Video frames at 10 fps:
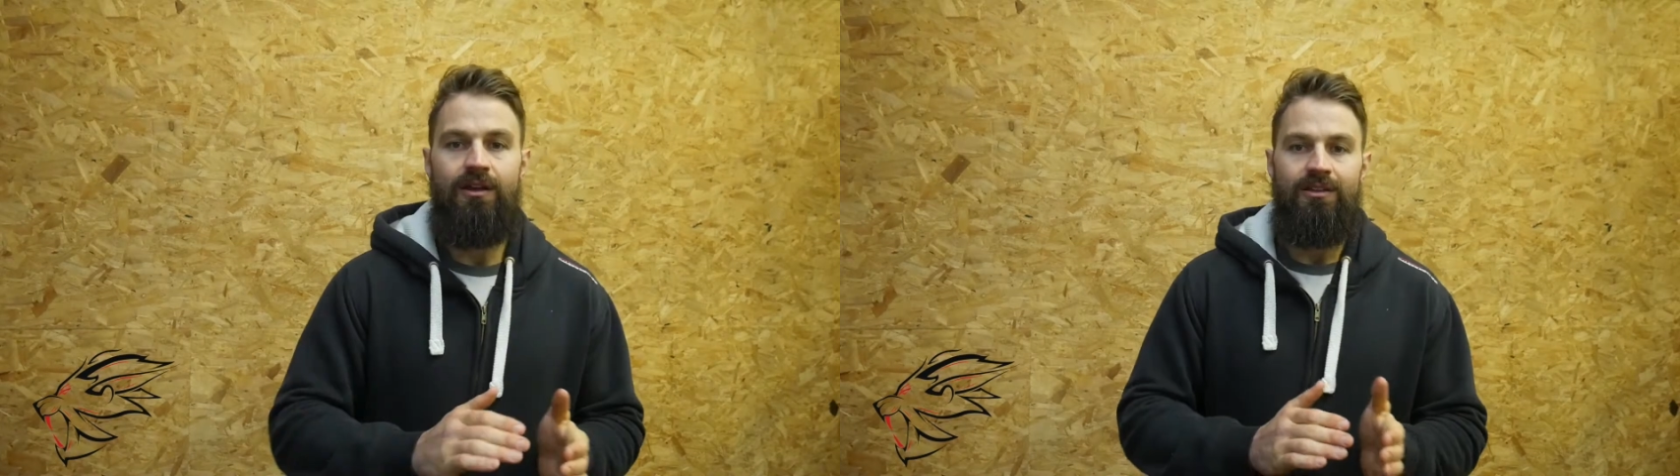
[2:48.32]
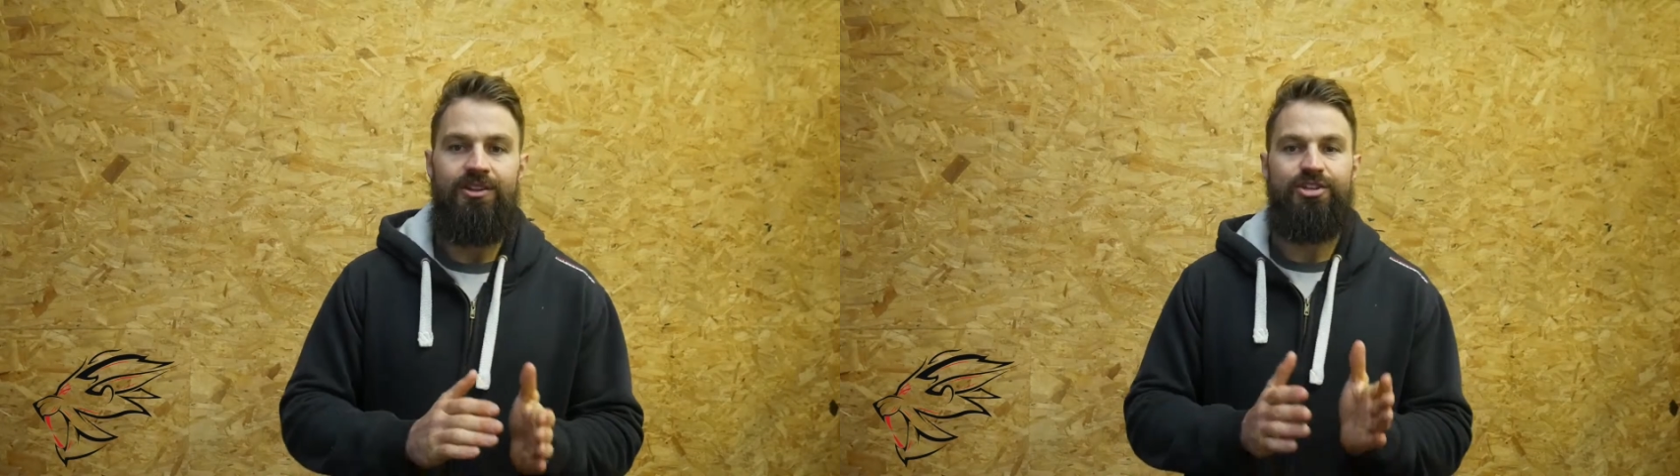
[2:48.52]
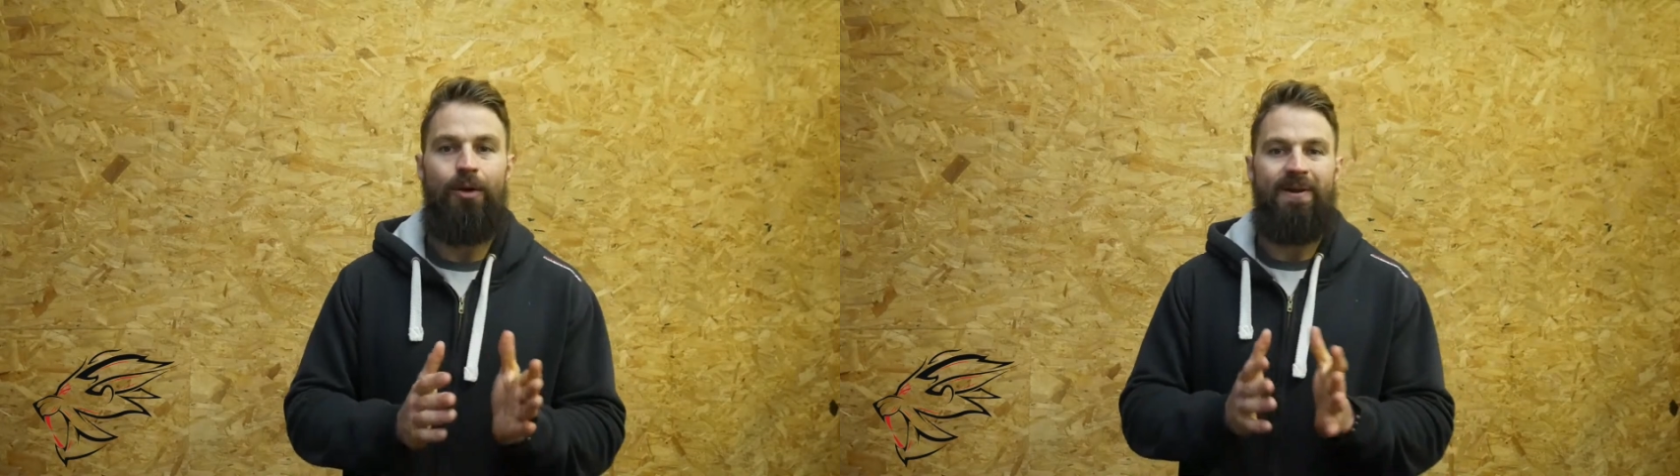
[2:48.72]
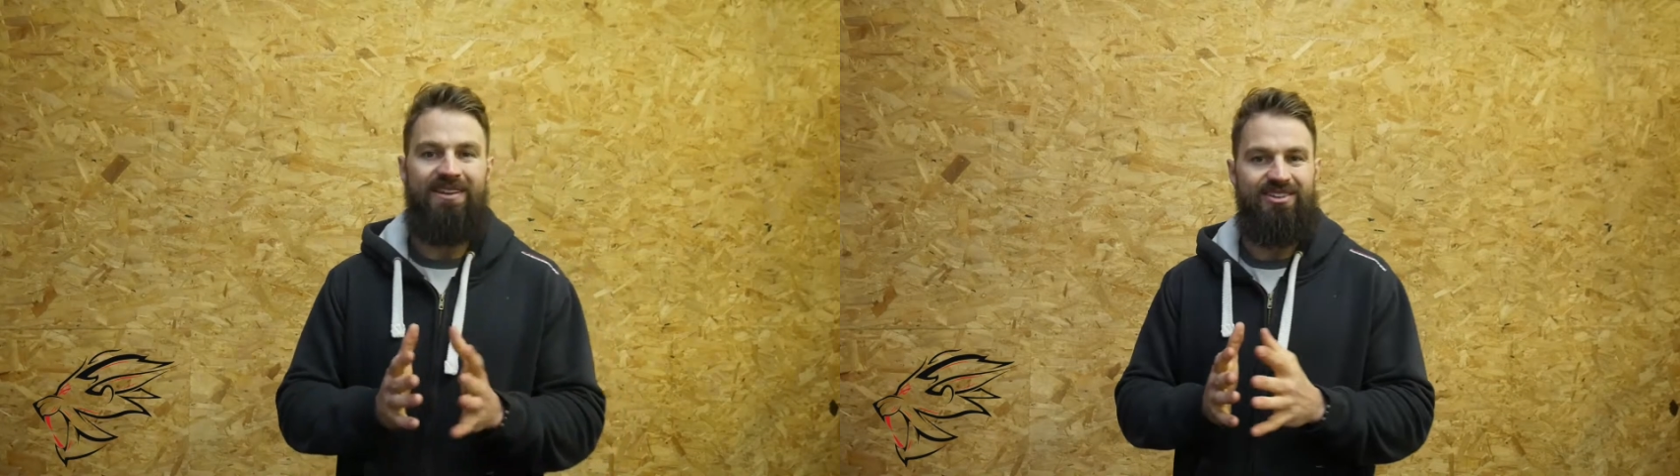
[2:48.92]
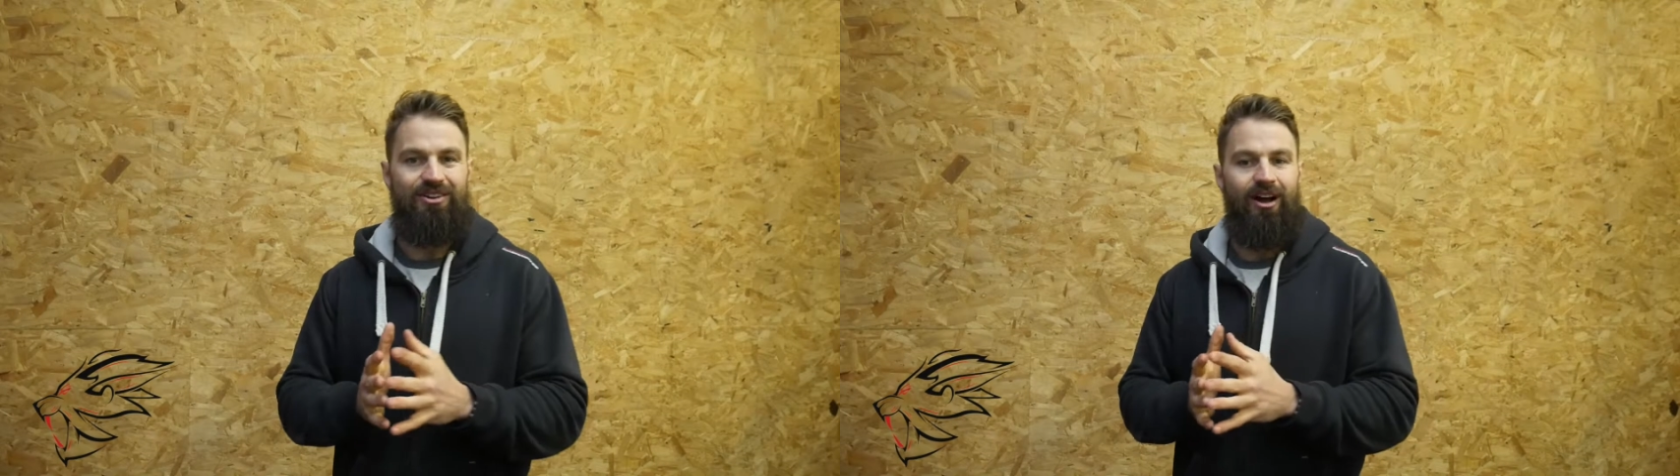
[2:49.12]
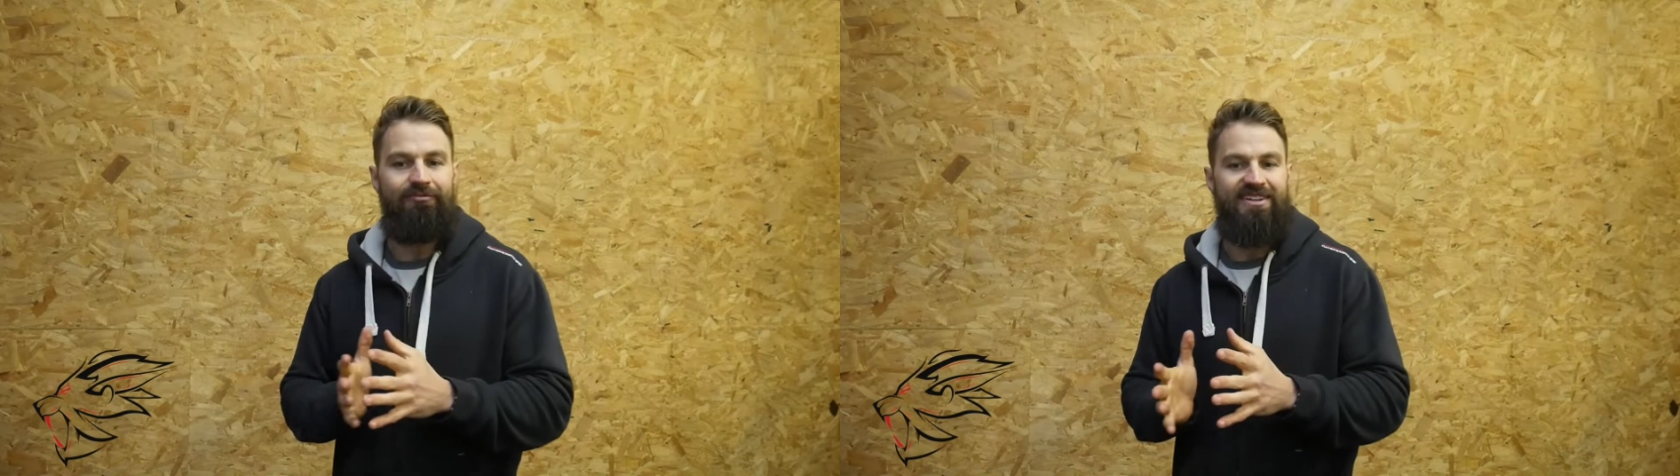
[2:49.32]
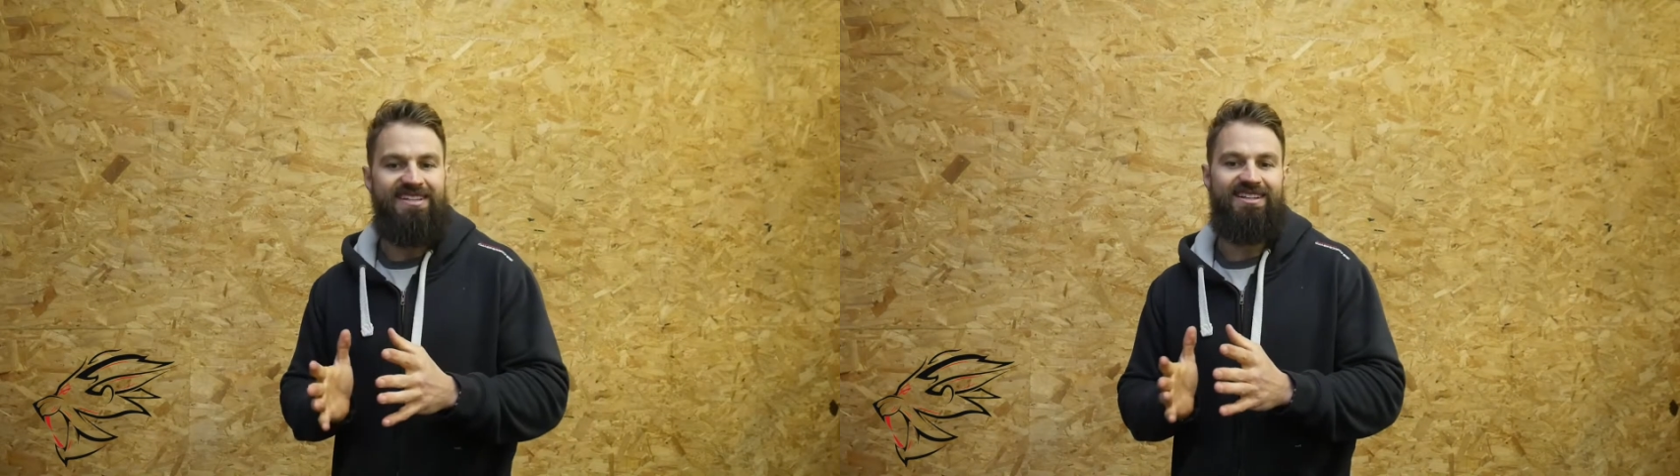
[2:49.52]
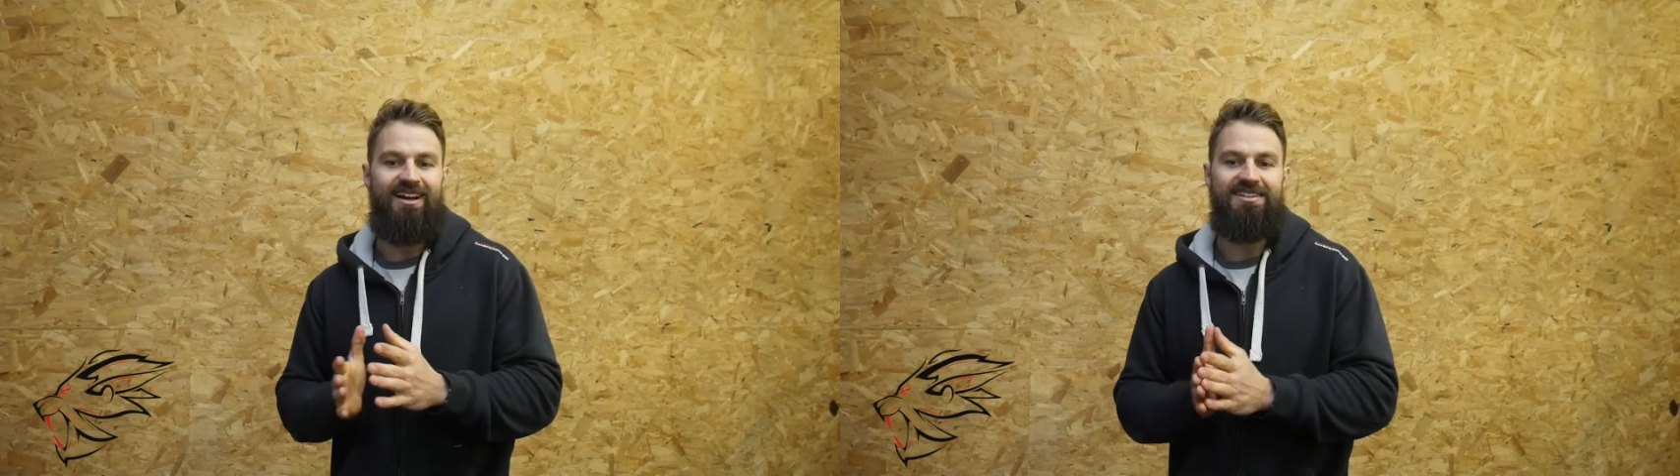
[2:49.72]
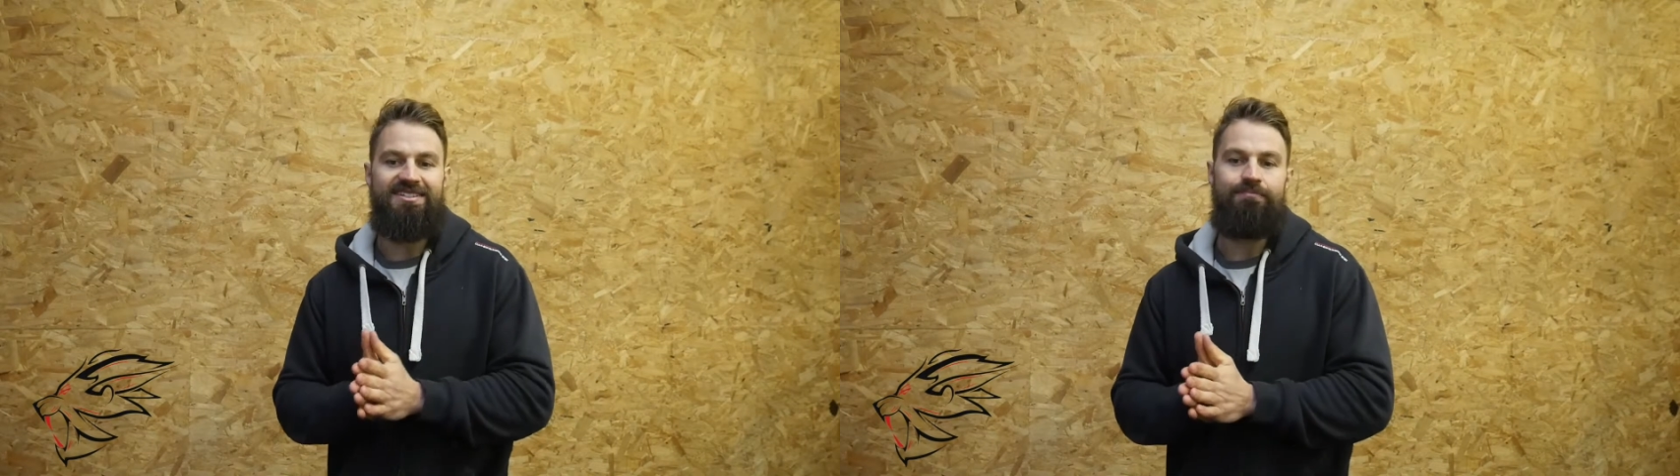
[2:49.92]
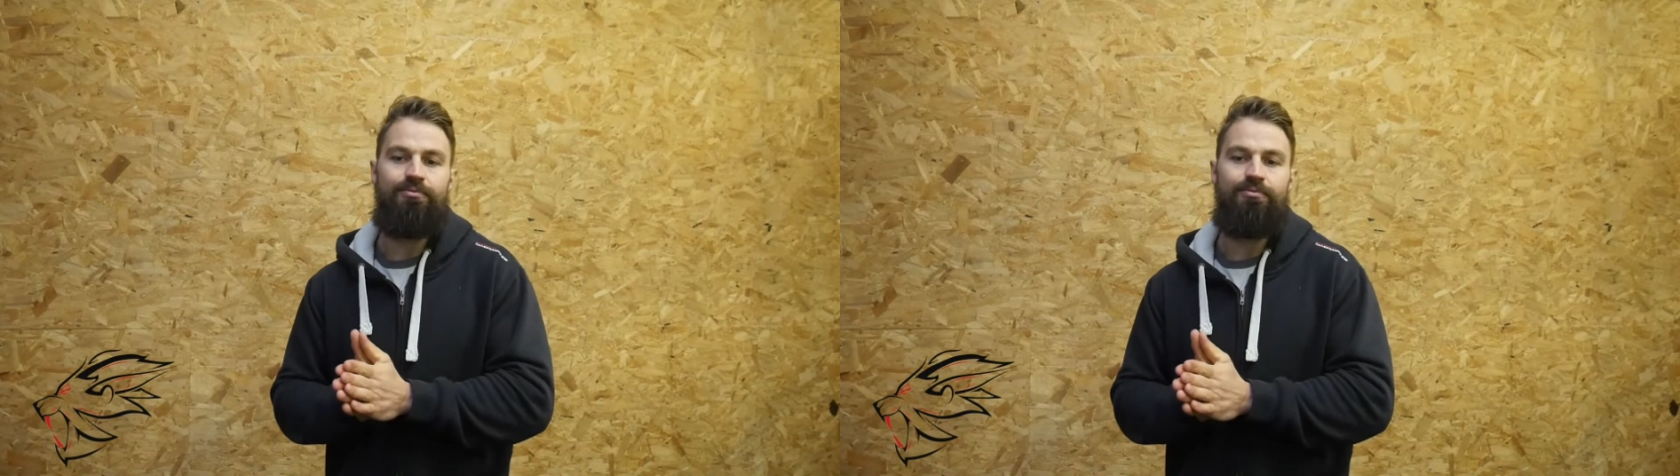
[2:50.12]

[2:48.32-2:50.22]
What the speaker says: The topics that I've discussed in